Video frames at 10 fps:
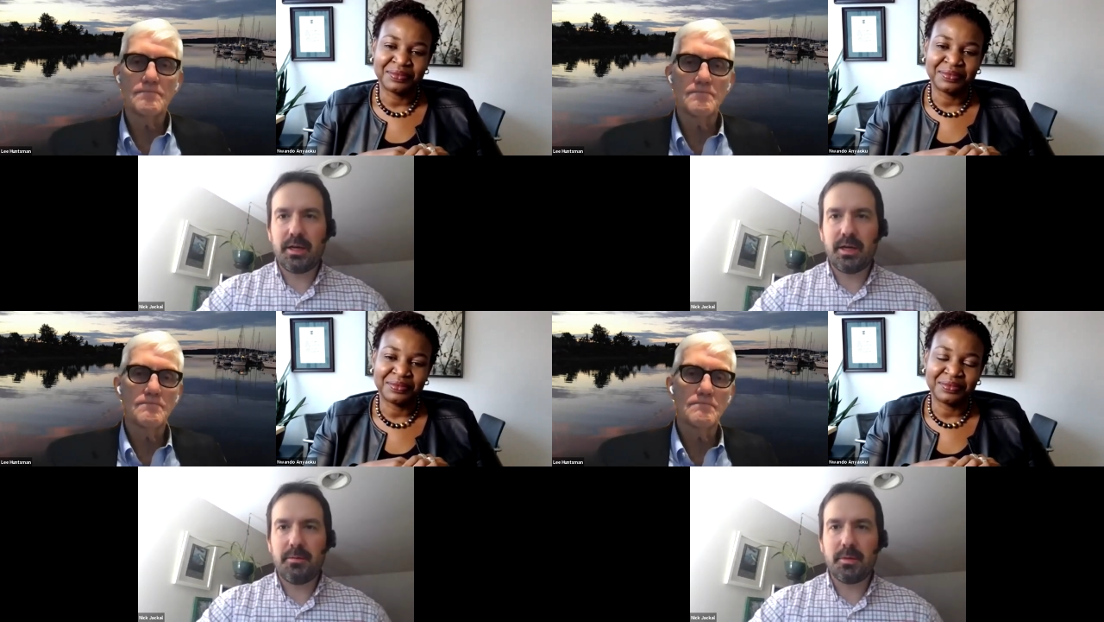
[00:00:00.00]

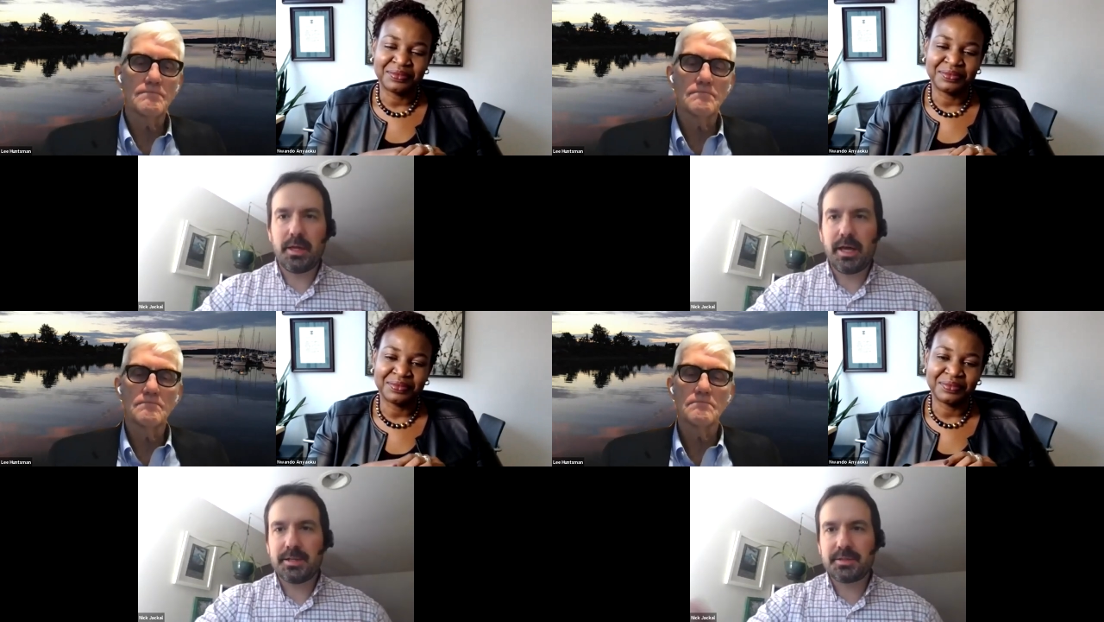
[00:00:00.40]
Speaker 1: Um,
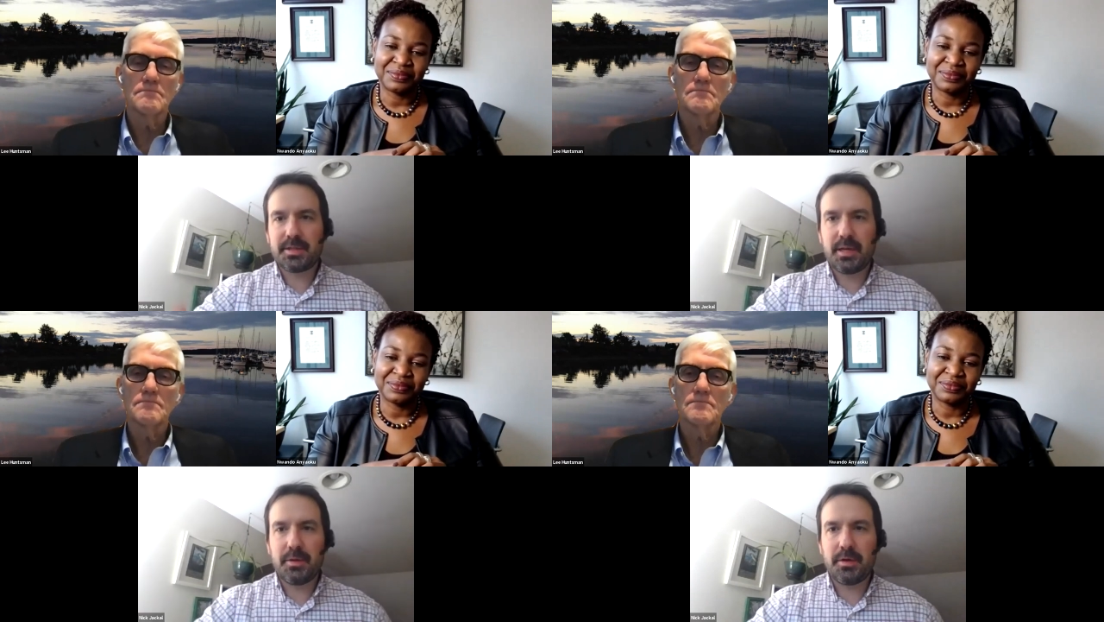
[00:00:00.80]
Melina
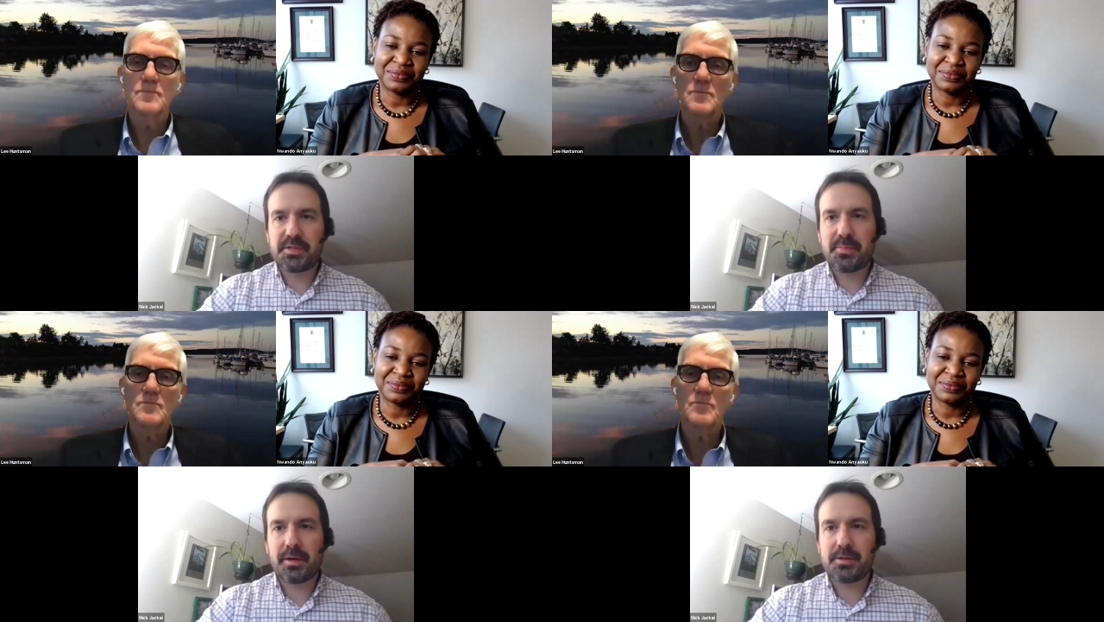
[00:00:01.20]
asks, I'm a
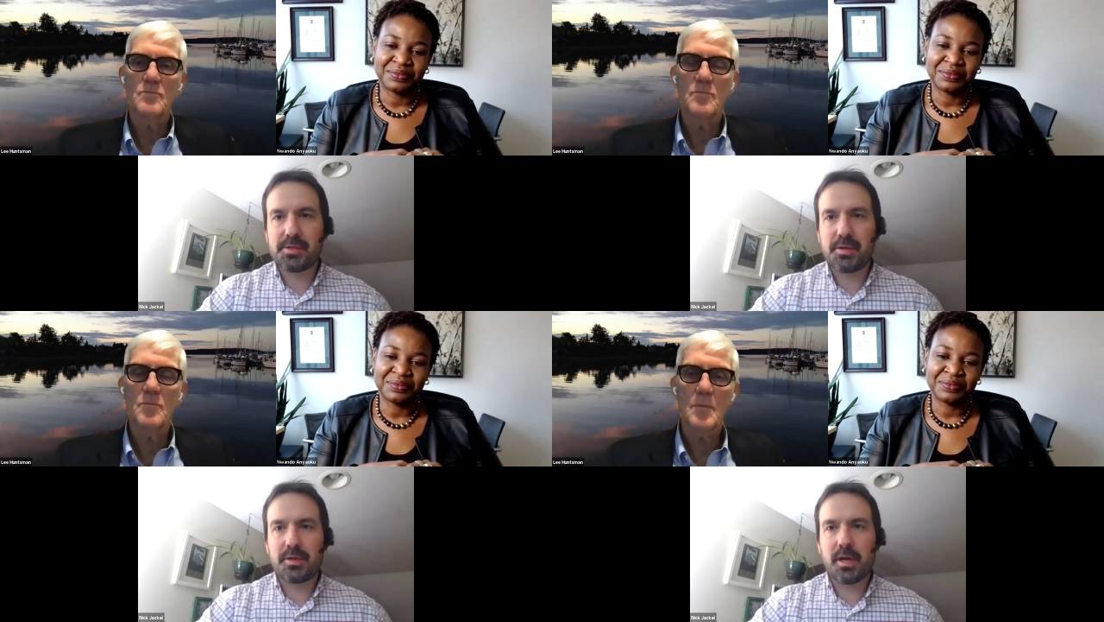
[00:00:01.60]
nurse
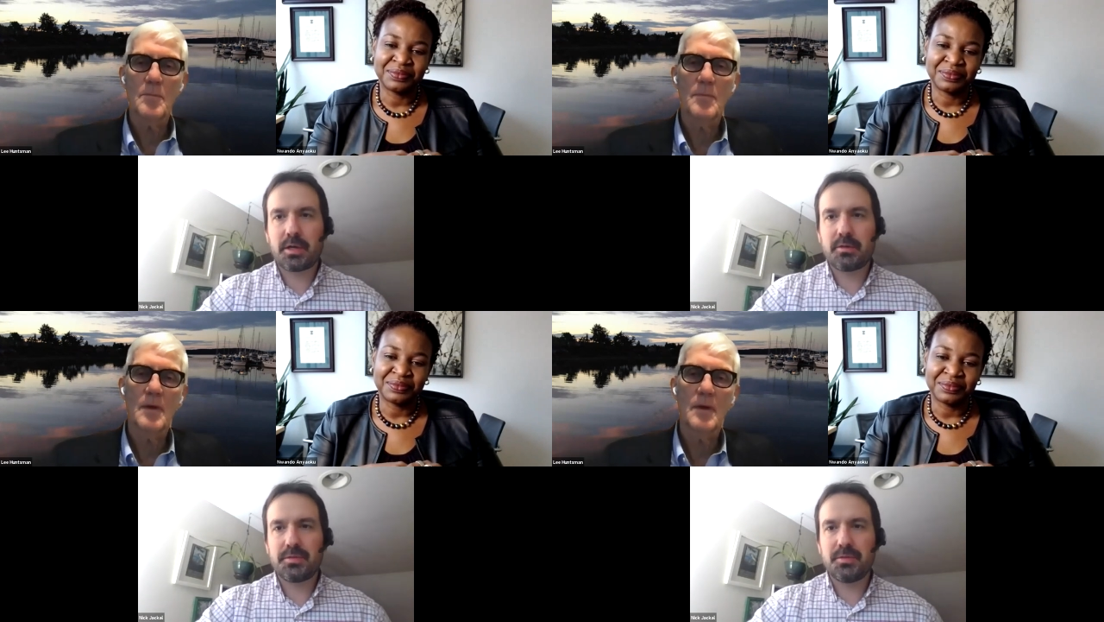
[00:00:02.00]
practitioner and
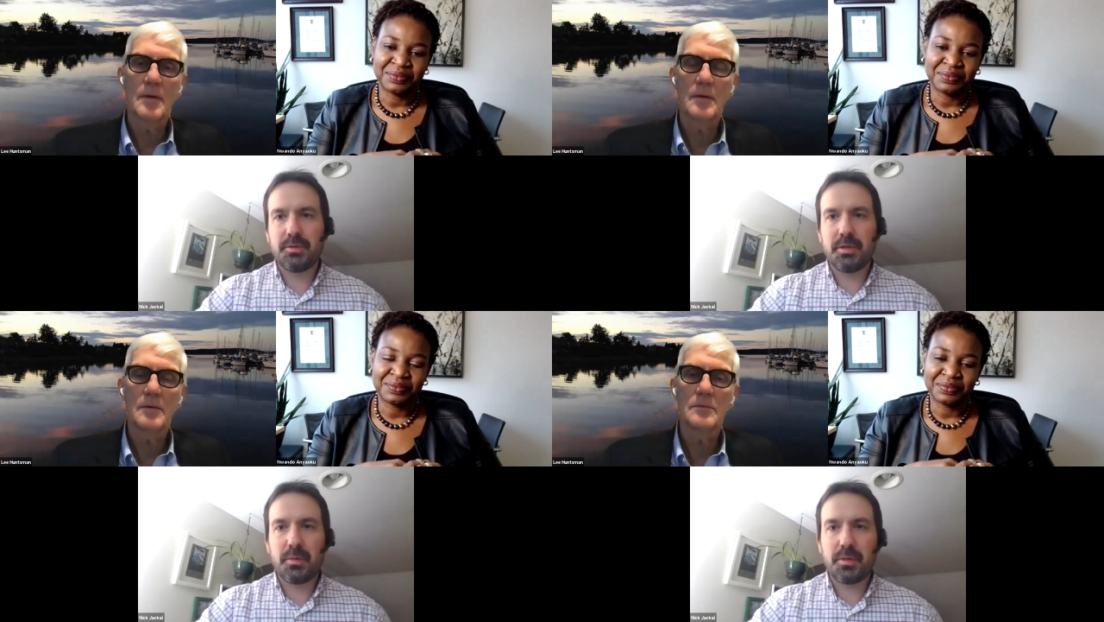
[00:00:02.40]
doctoral
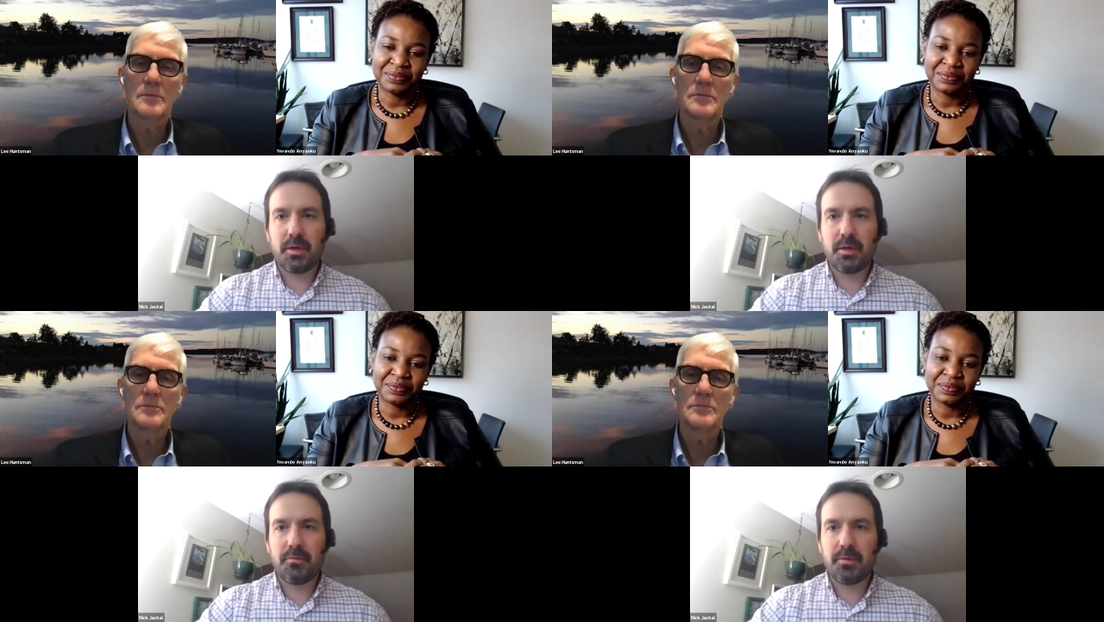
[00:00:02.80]
student with
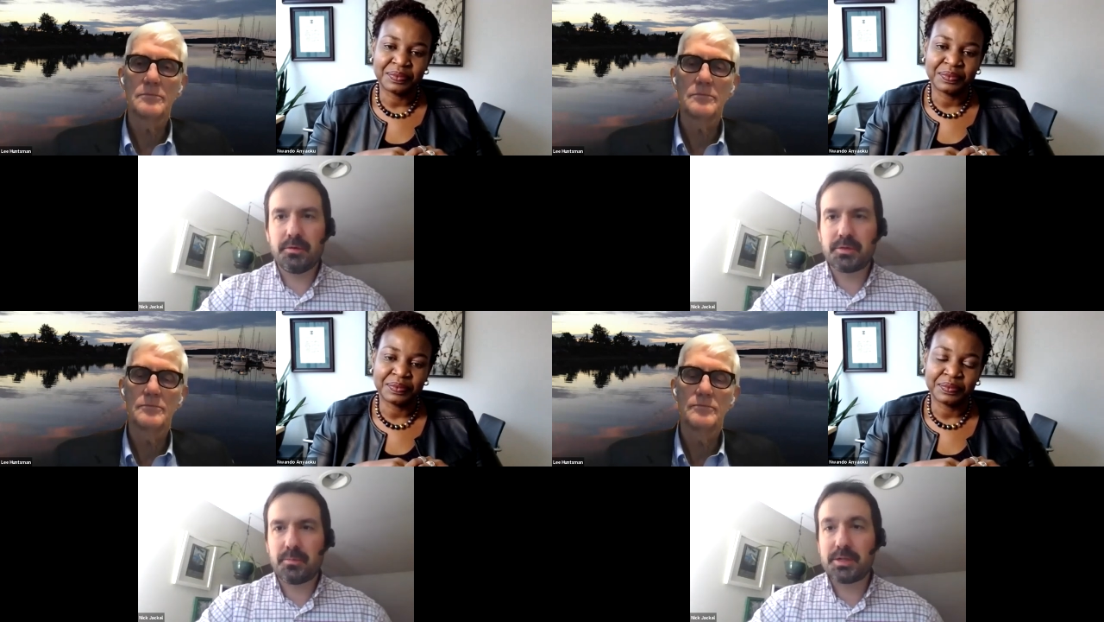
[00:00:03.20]
a
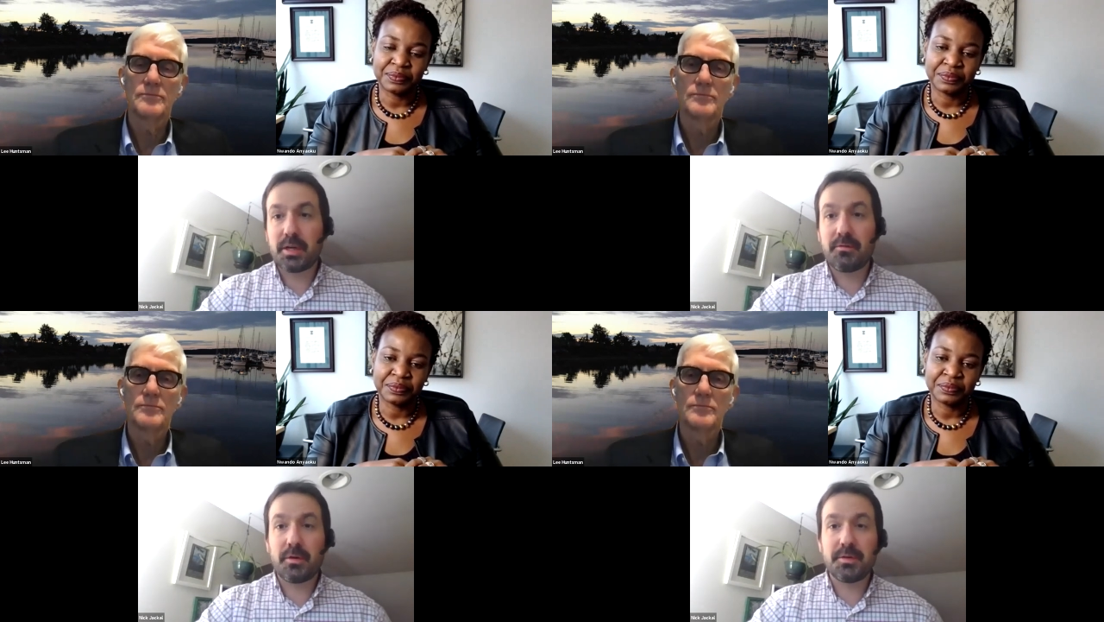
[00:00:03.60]
future
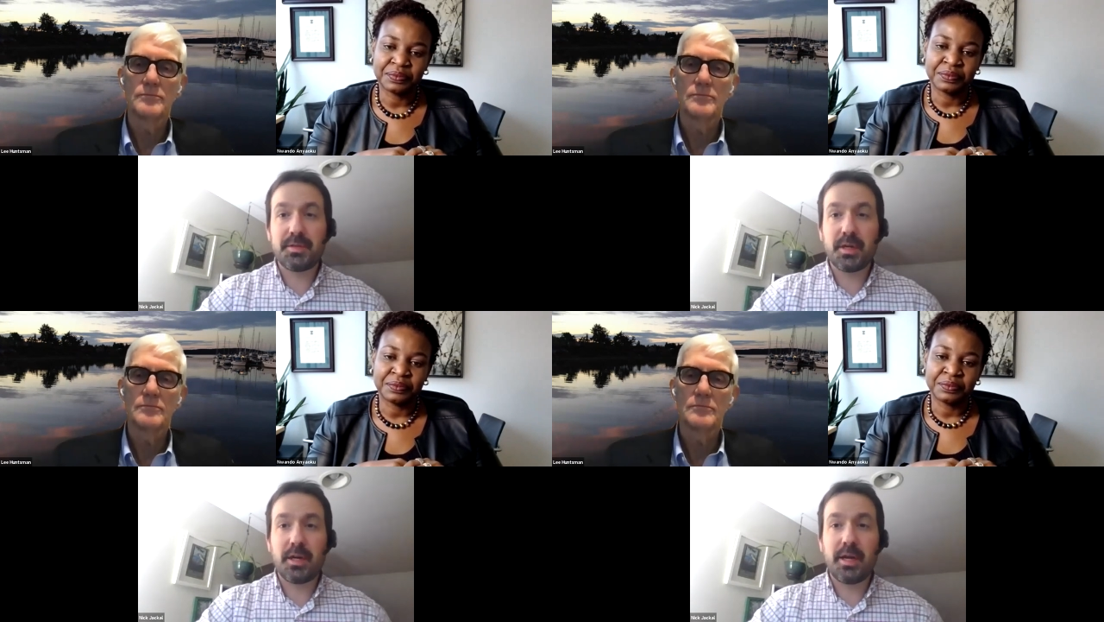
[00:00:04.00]
project
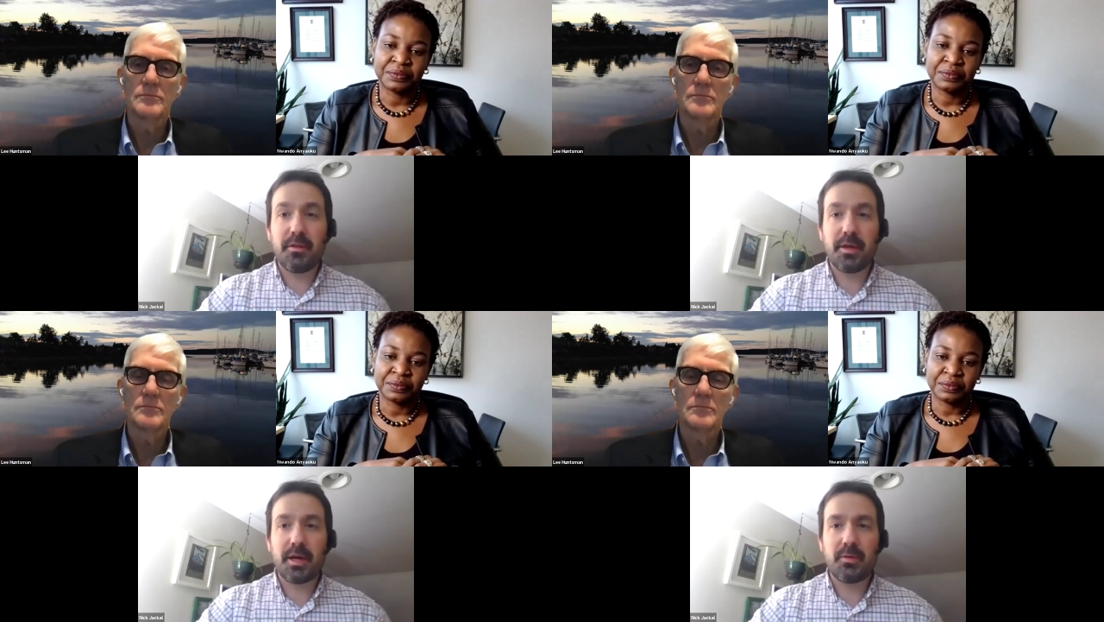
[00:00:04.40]
focusing on
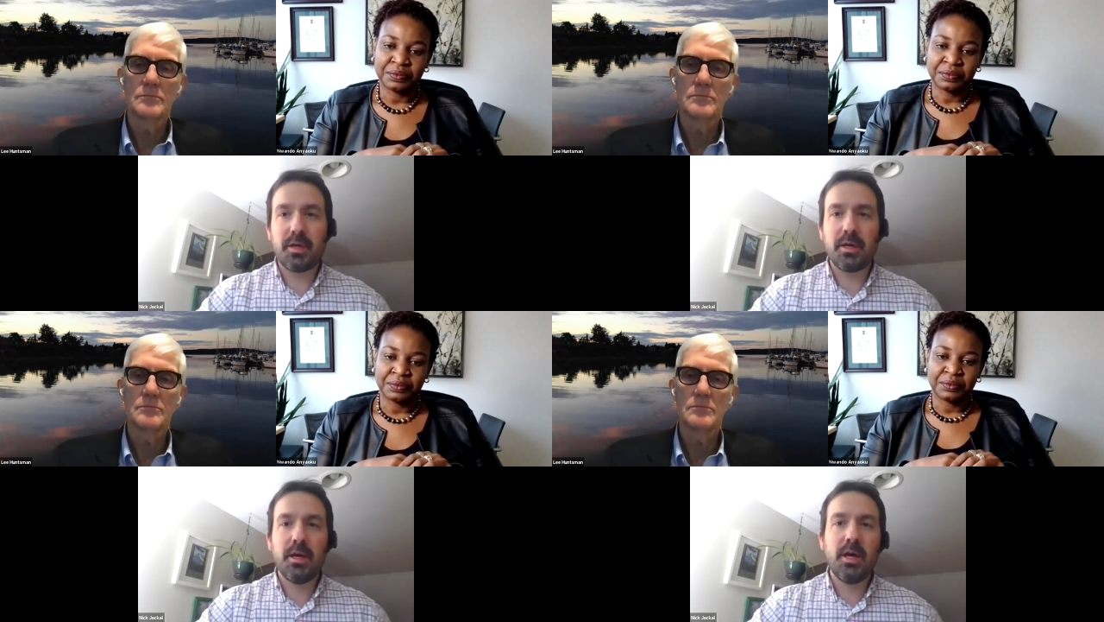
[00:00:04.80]
health
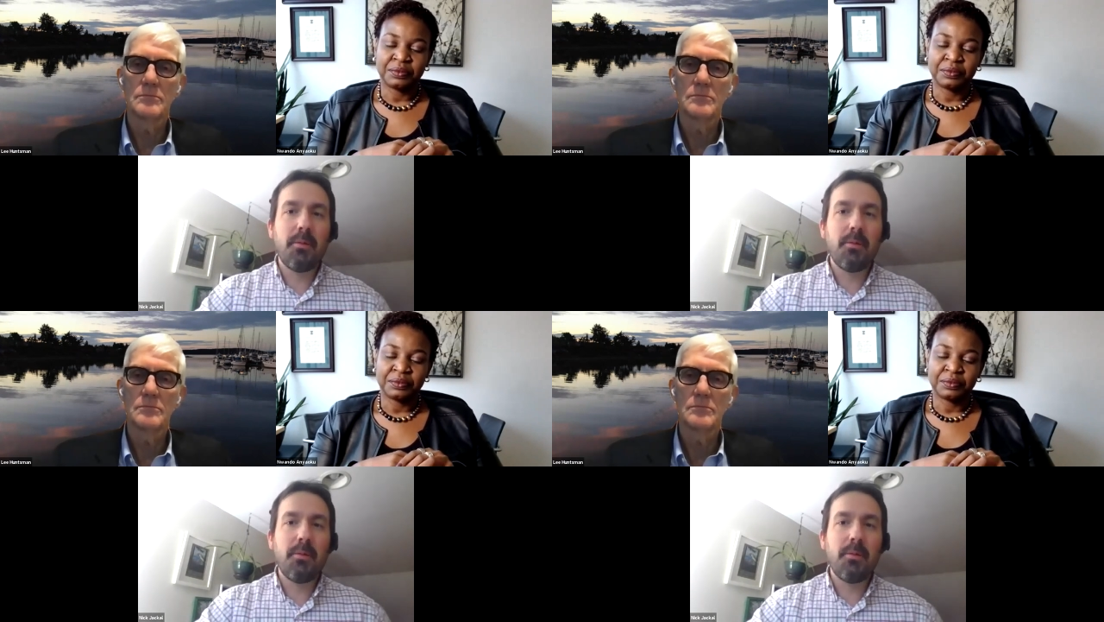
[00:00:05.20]
equity.